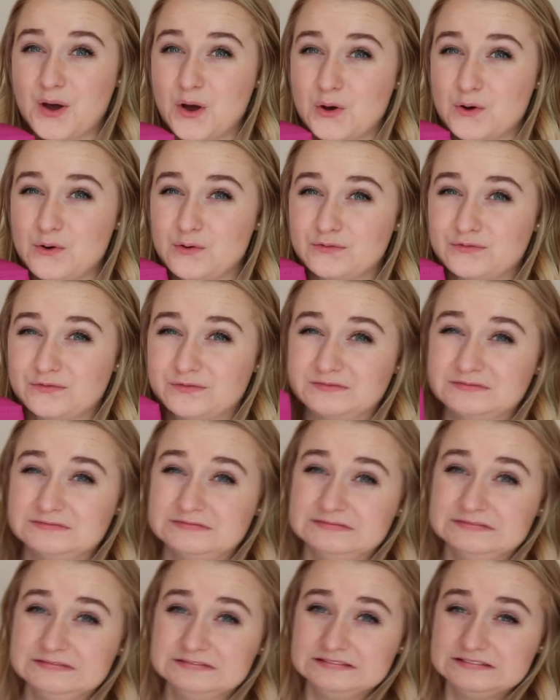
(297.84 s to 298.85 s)
poof.
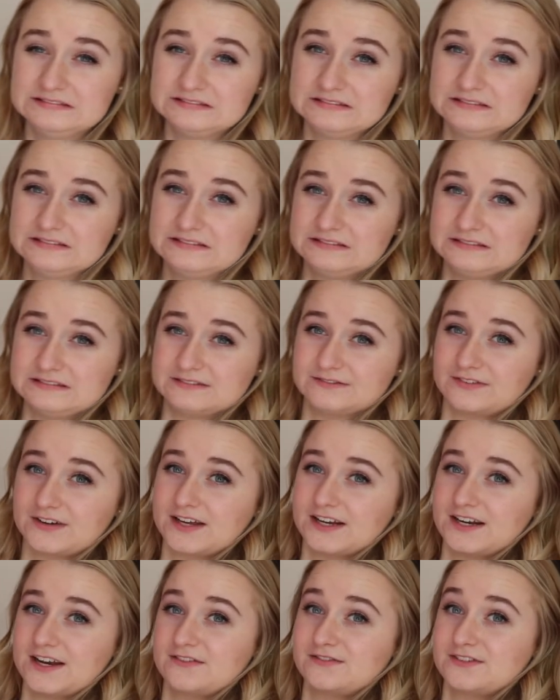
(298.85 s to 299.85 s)
we
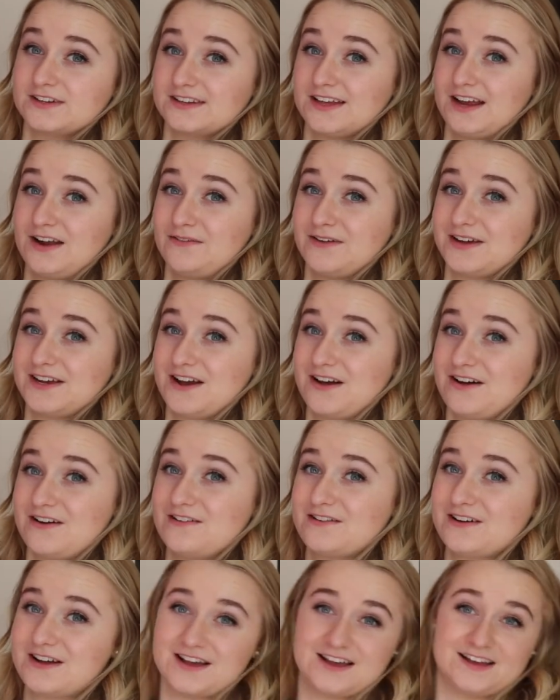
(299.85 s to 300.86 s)
can lift it, there we
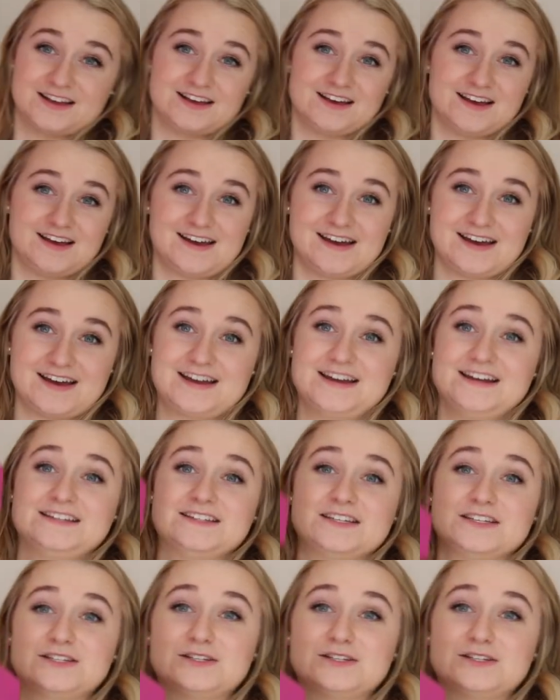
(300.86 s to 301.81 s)
go. Uh, and it's a